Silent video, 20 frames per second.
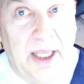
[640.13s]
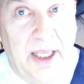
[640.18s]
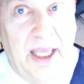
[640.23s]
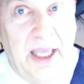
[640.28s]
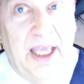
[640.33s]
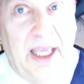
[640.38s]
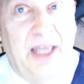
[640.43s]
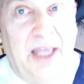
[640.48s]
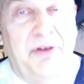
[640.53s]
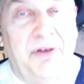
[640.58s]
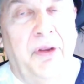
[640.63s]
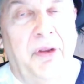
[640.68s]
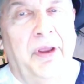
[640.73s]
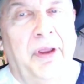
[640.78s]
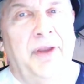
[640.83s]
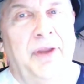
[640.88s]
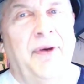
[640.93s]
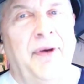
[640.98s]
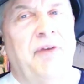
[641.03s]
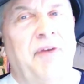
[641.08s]
And
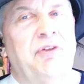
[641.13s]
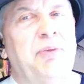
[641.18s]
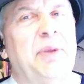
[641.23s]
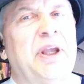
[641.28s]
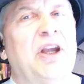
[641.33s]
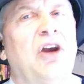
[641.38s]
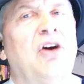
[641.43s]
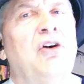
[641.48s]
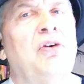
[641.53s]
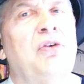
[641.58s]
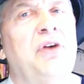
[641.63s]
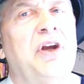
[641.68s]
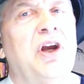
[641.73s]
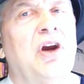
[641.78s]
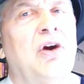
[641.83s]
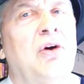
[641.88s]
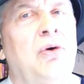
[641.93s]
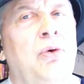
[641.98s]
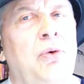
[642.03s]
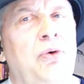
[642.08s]
you have to make it clear
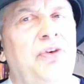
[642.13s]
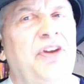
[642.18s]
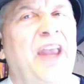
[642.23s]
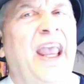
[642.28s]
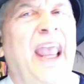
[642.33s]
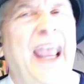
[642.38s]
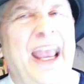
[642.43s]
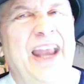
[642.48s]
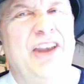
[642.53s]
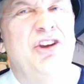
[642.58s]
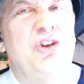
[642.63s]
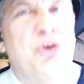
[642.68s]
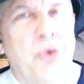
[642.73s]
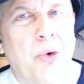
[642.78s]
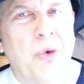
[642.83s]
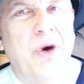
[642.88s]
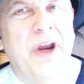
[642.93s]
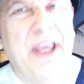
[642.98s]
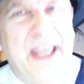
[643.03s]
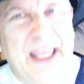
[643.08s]
whose head
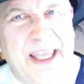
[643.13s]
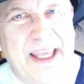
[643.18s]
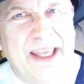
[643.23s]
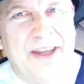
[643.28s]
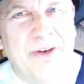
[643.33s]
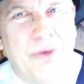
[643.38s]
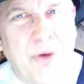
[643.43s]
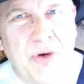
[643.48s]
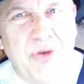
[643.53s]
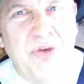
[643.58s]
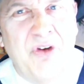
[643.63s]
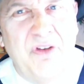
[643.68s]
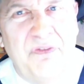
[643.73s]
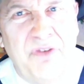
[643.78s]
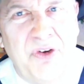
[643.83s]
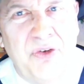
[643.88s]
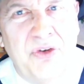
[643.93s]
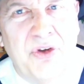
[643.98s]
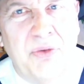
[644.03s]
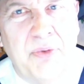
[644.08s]
you're in, or you
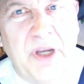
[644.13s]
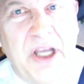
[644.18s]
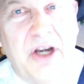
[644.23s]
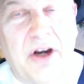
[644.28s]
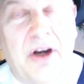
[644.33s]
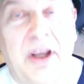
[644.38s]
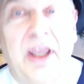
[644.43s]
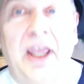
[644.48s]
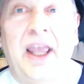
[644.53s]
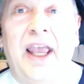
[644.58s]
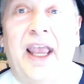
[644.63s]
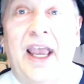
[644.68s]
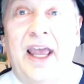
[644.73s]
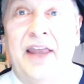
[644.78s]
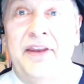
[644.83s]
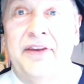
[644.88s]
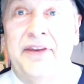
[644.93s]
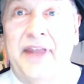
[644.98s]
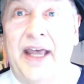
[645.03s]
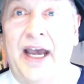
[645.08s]
confuse the reader.
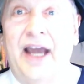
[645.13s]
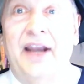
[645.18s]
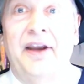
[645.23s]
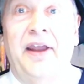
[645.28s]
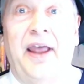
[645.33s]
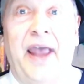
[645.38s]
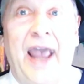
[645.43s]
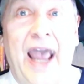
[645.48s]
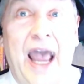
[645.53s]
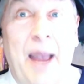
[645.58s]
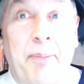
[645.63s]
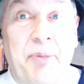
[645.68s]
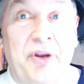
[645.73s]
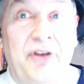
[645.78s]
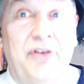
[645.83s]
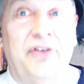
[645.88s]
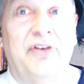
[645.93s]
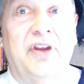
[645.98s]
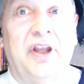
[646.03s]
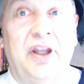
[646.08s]
And that
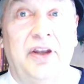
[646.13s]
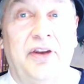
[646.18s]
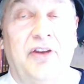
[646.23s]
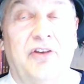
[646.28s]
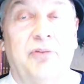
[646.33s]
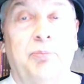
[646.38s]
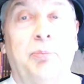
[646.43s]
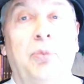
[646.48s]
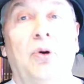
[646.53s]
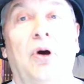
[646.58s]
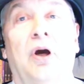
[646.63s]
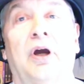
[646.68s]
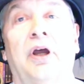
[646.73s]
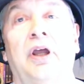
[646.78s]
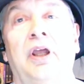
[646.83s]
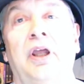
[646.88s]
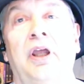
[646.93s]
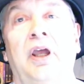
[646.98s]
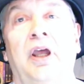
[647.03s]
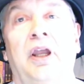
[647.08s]
happens in this book.
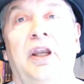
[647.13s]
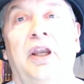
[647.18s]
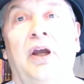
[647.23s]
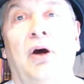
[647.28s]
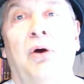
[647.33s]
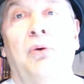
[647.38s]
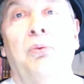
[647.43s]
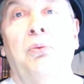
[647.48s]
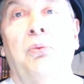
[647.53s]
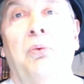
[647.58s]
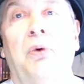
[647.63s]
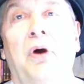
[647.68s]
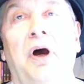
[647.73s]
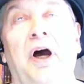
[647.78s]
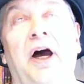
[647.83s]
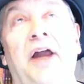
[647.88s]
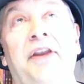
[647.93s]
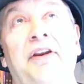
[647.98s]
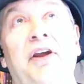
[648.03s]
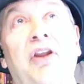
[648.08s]
Now,
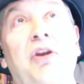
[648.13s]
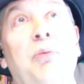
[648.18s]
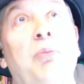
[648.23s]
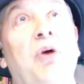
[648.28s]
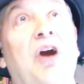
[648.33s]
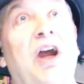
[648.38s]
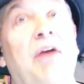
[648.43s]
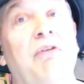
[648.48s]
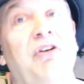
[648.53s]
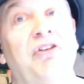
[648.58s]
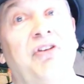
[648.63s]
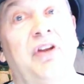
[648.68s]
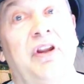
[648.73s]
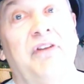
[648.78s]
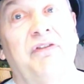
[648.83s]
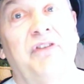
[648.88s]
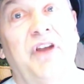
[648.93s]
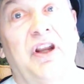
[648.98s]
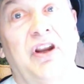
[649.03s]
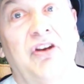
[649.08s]
another book I recently
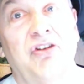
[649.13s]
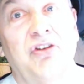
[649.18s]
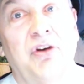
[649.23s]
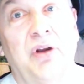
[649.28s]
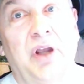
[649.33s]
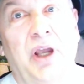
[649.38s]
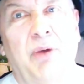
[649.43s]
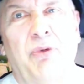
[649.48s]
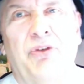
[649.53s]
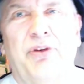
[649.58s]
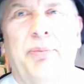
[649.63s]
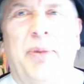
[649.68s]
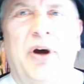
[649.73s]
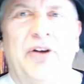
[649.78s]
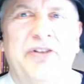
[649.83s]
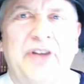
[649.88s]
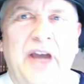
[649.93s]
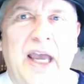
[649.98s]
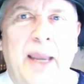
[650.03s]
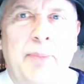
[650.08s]
finished, it was about
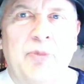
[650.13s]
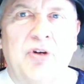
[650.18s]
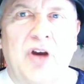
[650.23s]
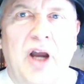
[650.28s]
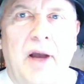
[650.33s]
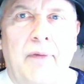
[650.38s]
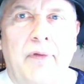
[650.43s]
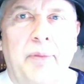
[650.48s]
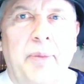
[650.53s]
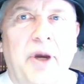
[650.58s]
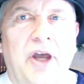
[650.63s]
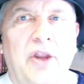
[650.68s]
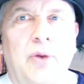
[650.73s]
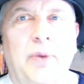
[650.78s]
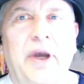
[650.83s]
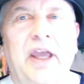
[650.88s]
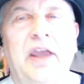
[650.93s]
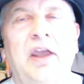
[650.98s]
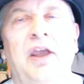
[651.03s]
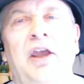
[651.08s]
time travel, by the
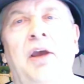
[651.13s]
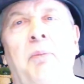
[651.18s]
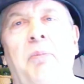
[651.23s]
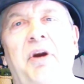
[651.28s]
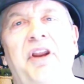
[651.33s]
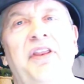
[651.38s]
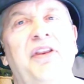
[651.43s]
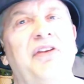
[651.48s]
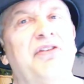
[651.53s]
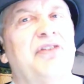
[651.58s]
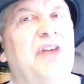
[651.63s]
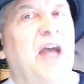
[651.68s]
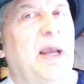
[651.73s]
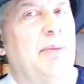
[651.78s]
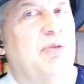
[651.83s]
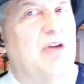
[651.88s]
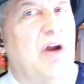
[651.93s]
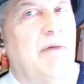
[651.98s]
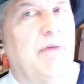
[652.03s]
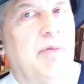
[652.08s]
way, but in this time
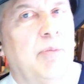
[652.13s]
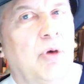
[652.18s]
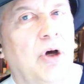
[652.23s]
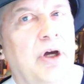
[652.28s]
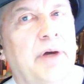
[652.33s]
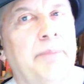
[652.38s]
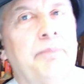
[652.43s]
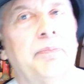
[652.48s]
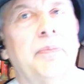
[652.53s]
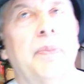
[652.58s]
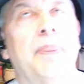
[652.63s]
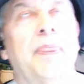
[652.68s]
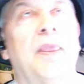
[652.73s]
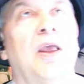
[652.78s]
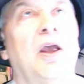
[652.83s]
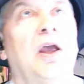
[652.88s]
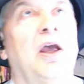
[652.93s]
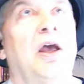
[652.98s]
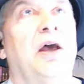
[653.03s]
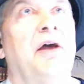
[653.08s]
travel book,
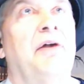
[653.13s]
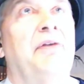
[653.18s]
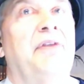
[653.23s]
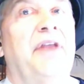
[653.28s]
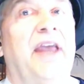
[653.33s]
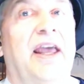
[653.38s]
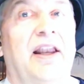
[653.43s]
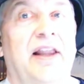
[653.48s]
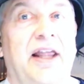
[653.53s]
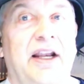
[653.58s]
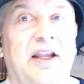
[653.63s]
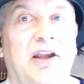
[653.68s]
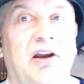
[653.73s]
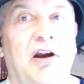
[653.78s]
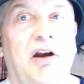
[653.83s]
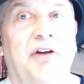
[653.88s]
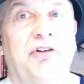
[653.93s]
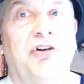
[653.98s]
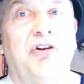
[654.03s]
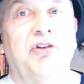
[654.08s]
they had a lot of
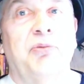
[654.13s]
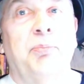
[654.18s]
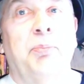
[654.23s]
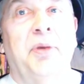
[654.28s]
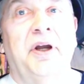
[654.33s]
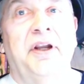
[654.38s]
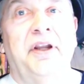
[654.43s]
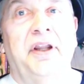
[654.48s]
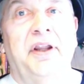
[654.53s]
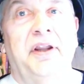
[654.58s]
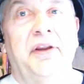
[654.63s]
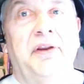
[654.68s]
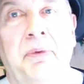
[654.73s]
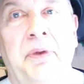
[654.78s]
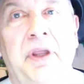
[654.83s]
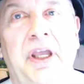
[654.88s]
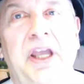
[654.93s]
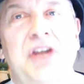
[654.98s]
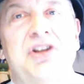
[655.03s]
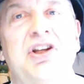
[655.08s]
characters, but
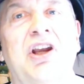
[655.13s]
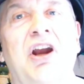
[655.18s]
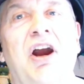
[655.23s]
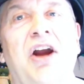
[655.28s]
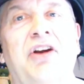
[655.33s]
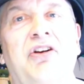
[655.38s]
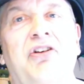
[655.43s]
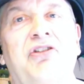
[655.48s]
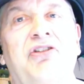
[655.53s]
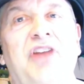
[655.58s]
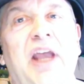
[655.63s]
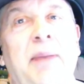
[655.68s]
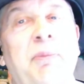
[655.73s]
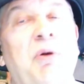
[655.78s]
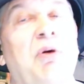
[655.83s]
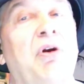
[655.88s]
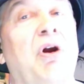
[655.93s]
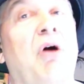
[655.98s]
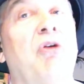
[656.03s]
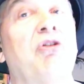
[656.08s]
each character segment
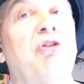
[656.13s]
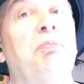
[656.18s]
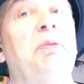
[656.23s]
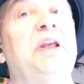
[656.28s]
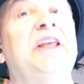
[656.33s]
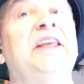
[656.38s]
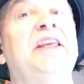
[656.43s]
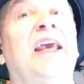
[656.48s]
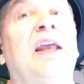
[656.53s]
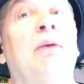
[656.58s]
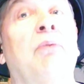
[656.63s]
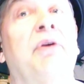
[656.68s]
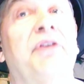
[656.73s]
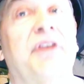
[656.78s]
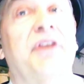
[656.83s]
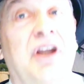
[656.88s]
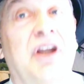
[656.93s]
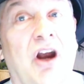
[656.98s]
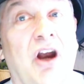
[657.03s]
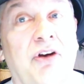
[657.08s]
would always begin with the
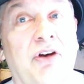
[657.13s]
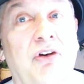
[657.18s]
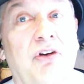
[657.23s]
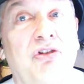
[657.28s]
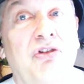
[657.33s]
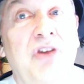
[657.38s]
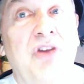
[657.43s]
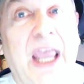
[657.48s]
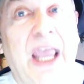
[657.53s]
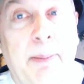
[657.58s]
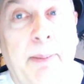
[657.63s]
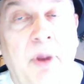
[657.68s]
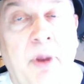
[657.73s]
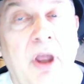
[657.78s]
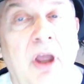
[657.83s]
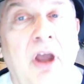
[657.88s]
character's name.